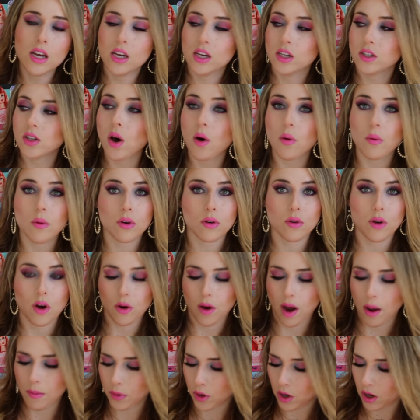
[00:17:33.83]
So go
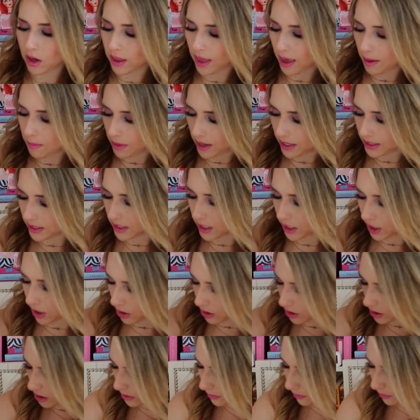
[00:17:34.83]
grab your Glam May
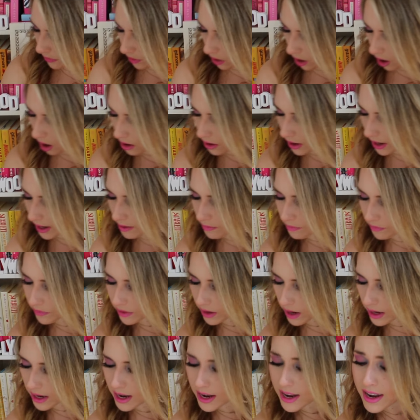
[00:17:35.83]
stickers. All right,
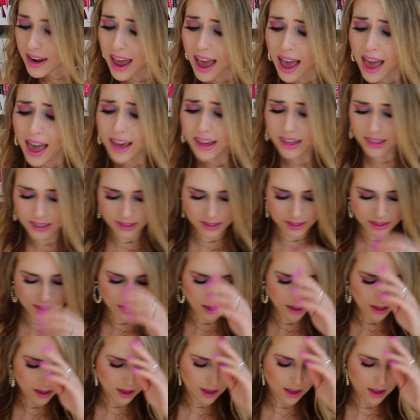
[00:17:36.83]
next.